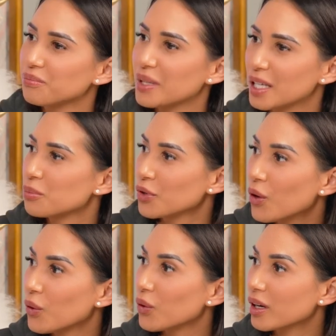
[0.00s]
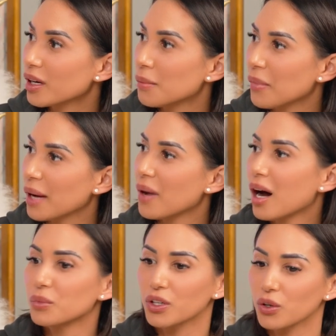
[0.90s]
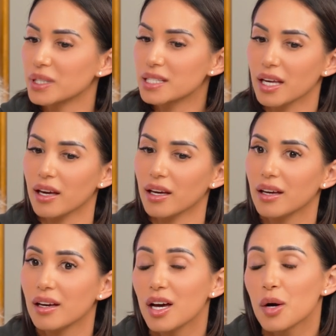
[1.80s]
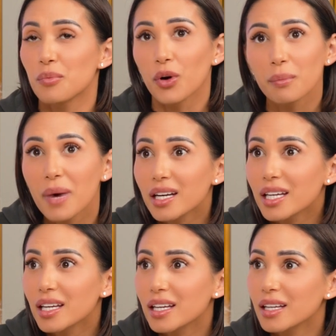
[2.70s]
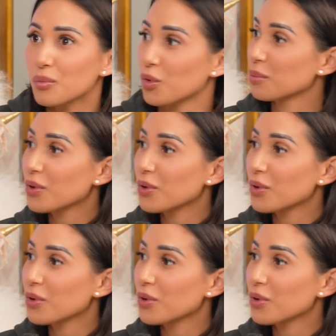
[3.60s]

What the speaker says: being broke, my mom would always say, more money, more